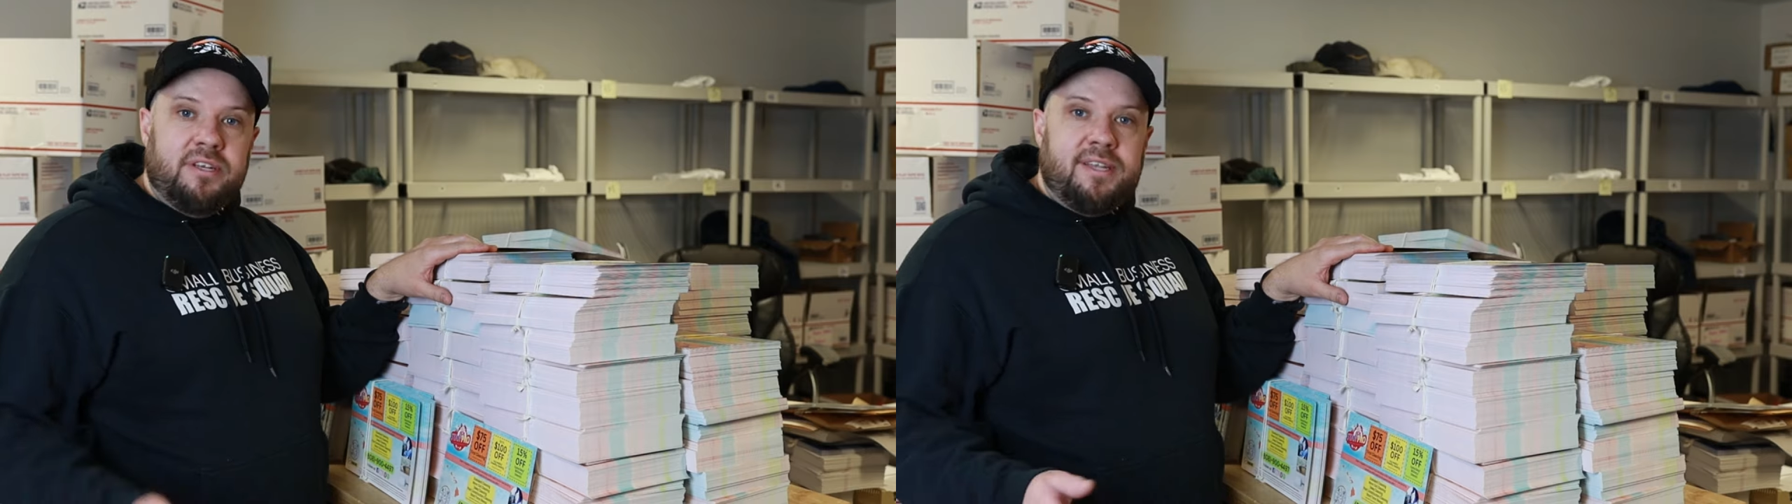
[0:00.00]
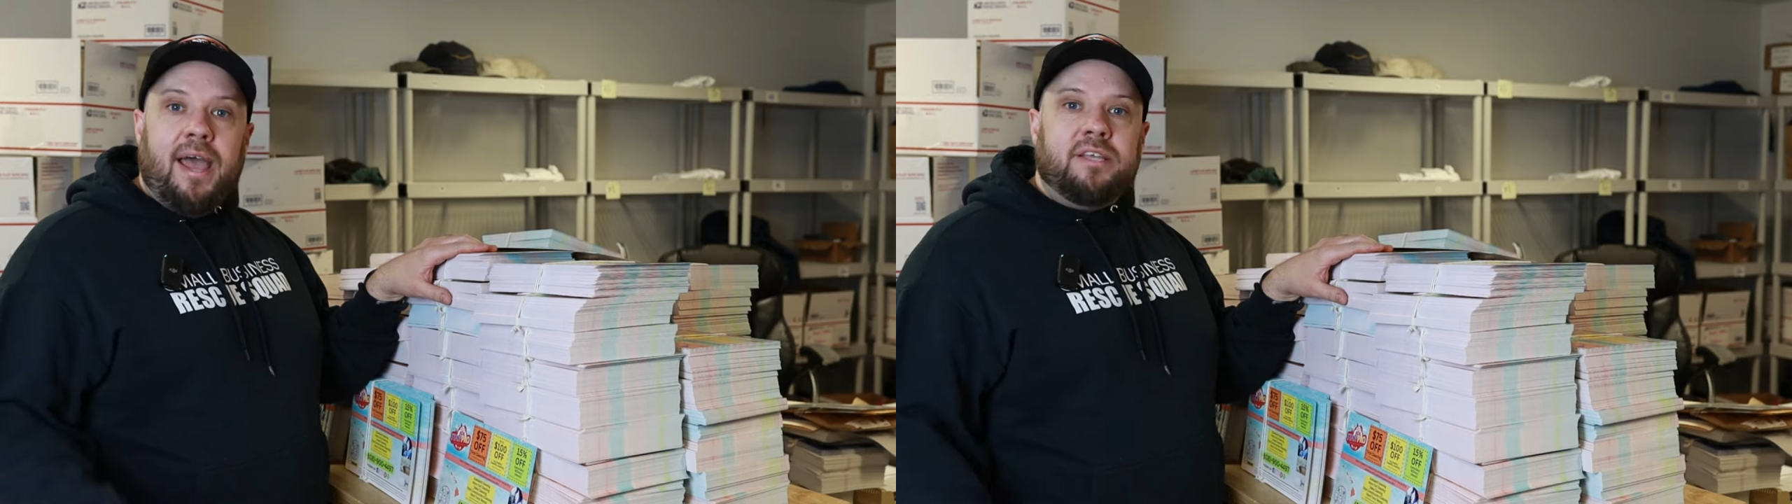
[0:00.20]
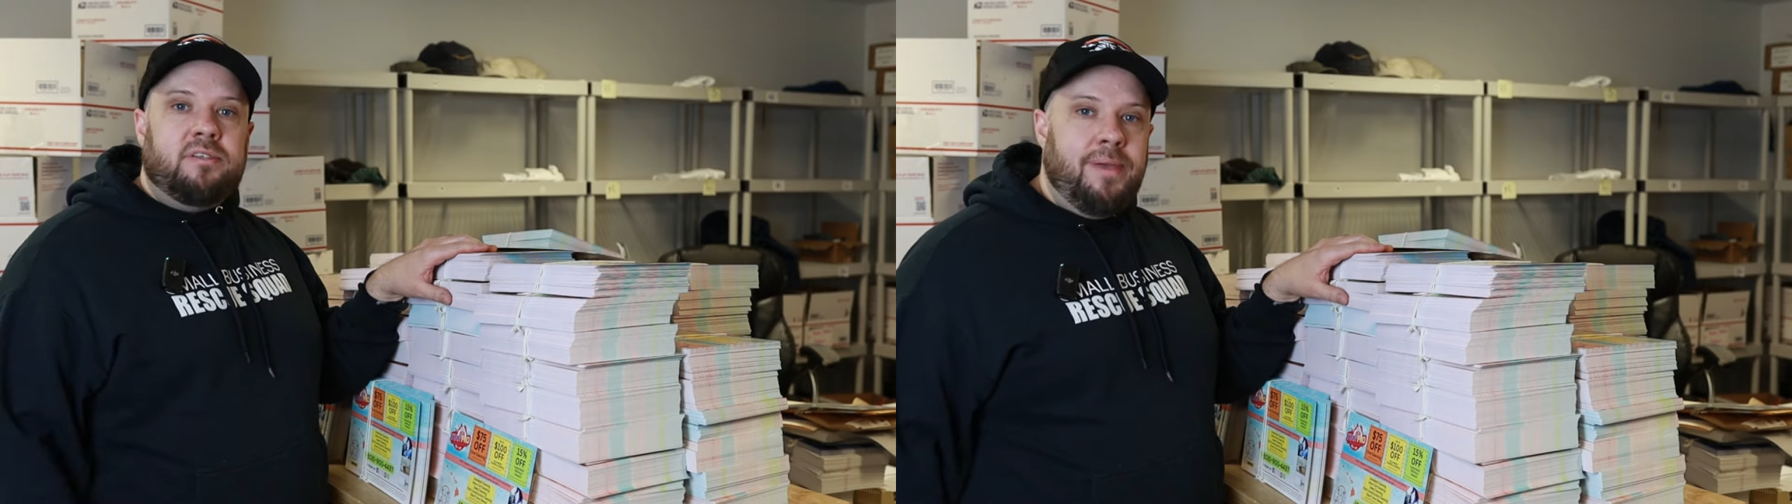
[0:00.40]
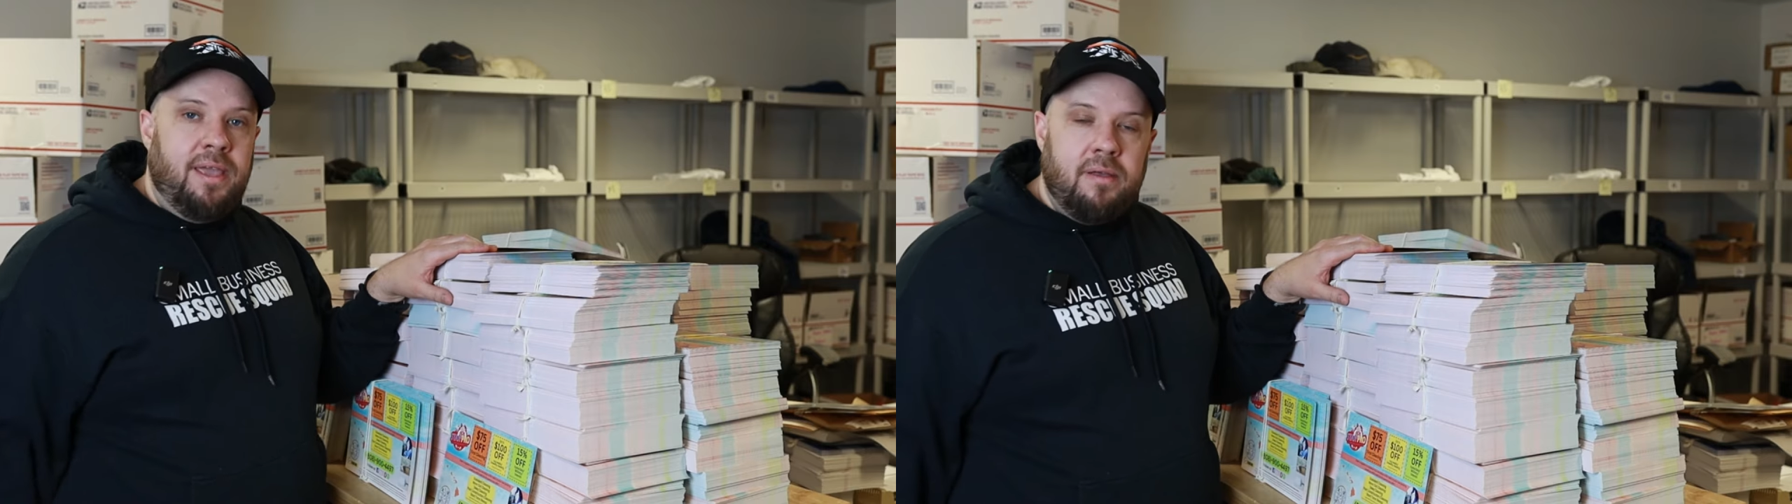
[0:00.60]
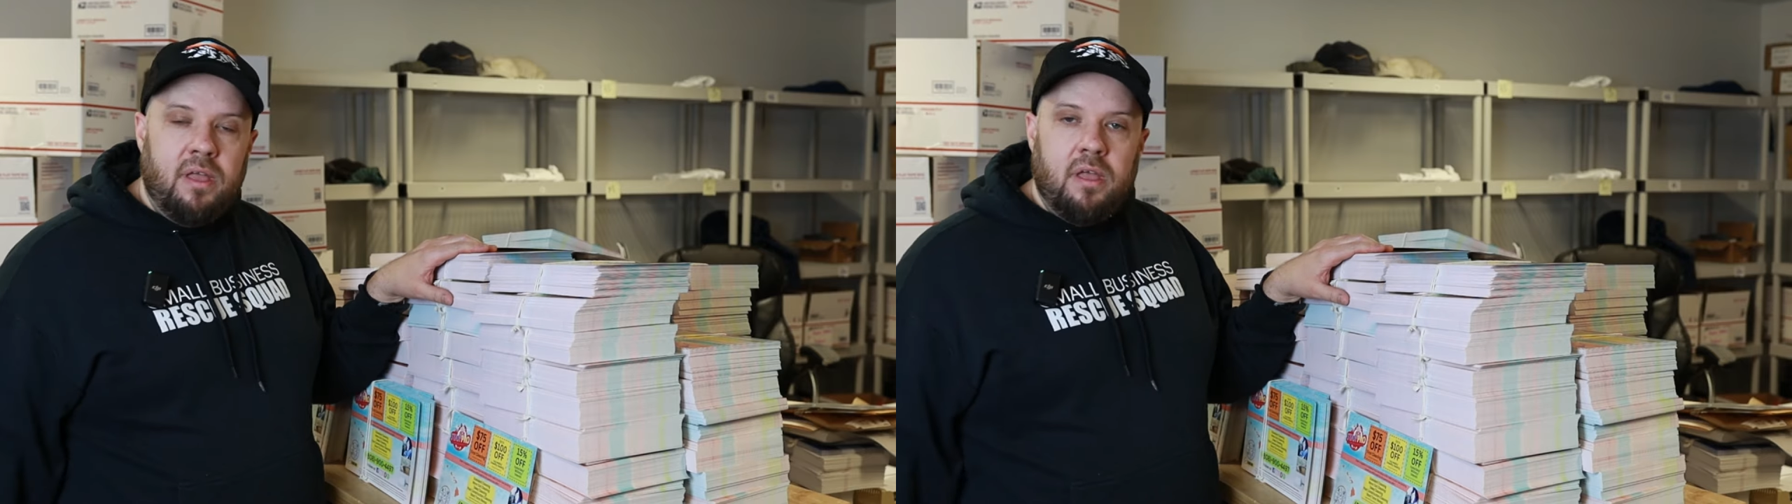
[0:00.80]
You can text
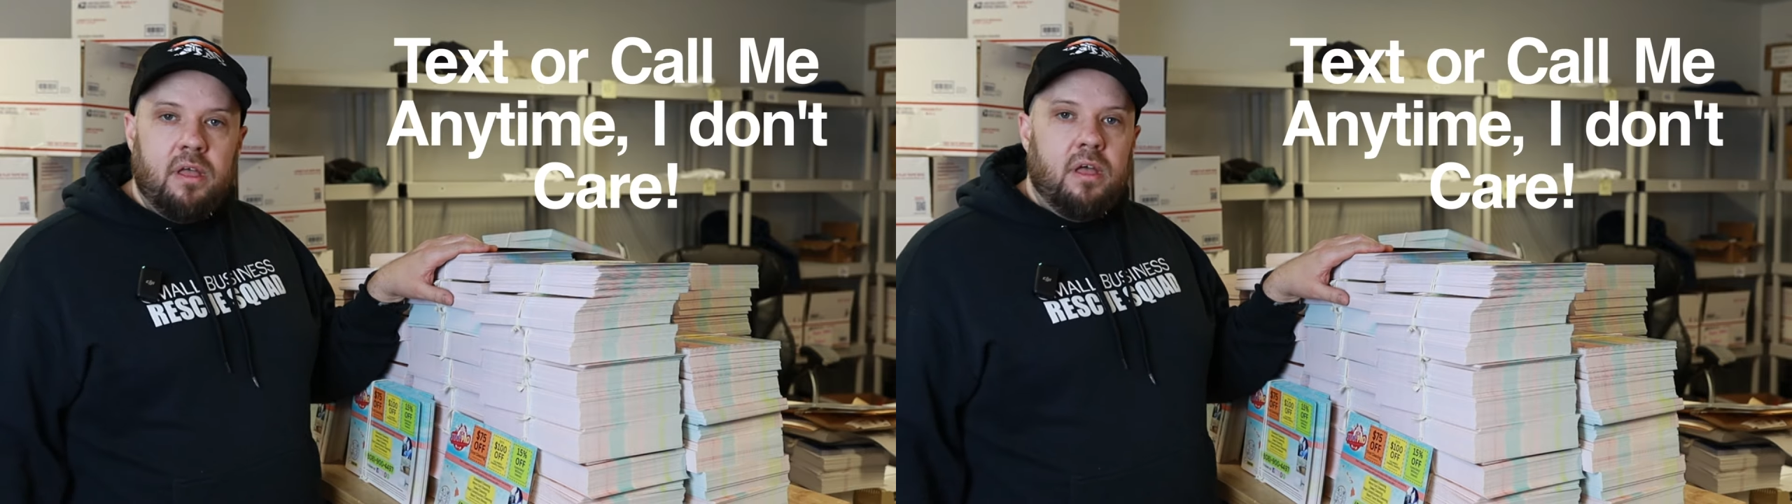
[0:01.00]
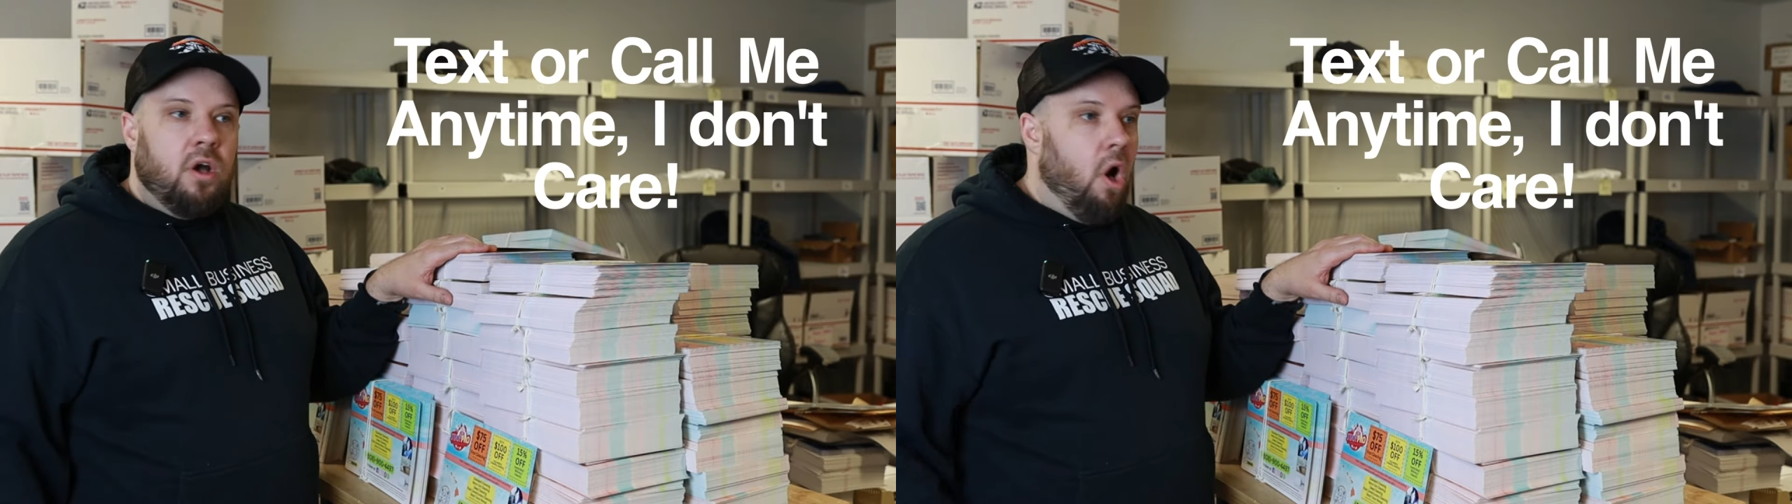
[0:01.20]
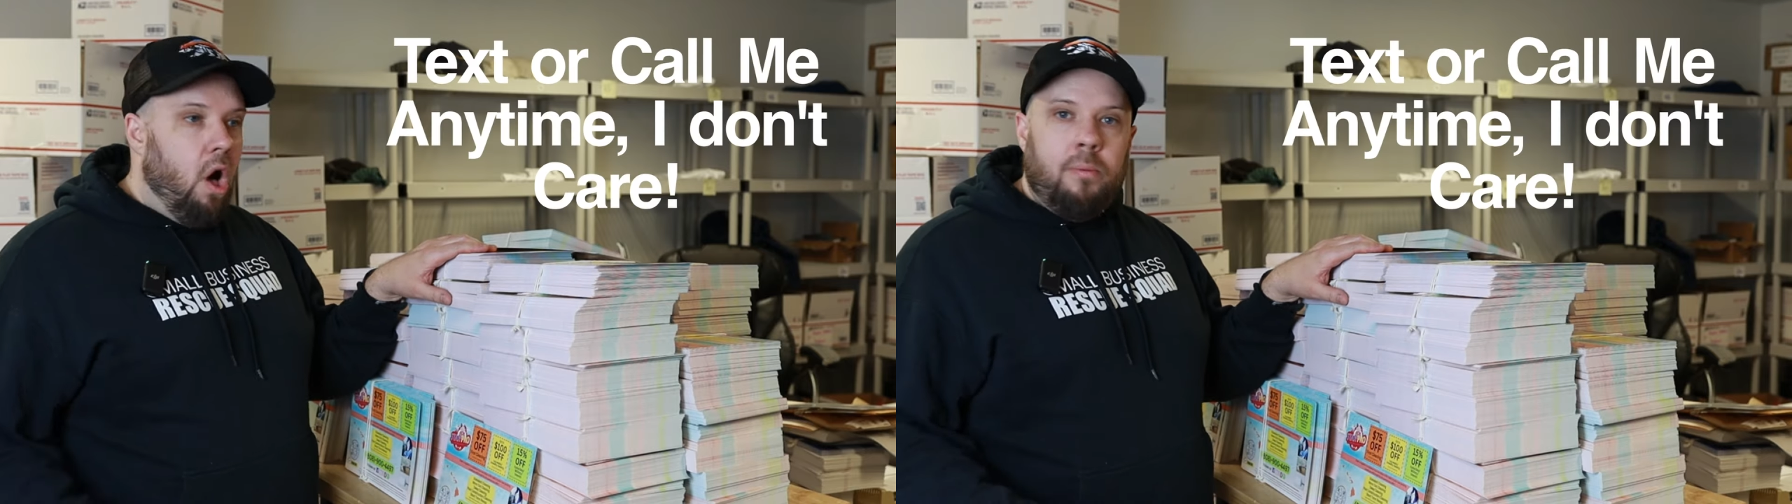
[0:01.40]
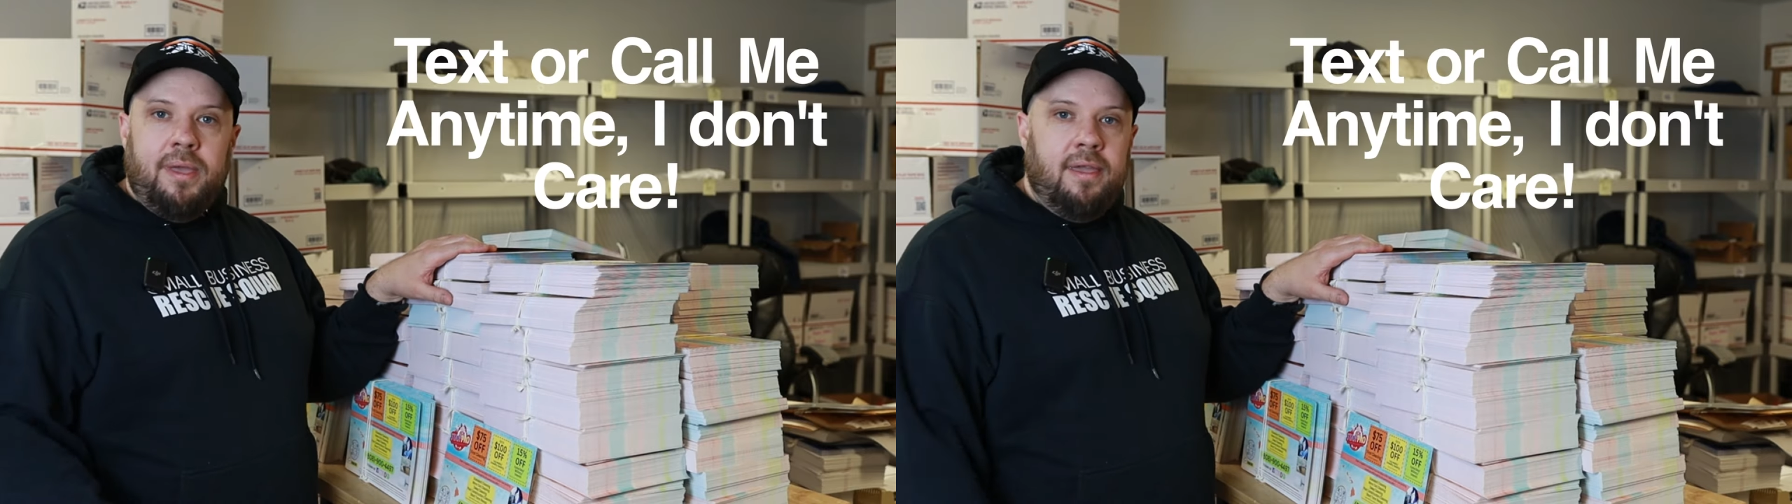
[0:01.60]
me, call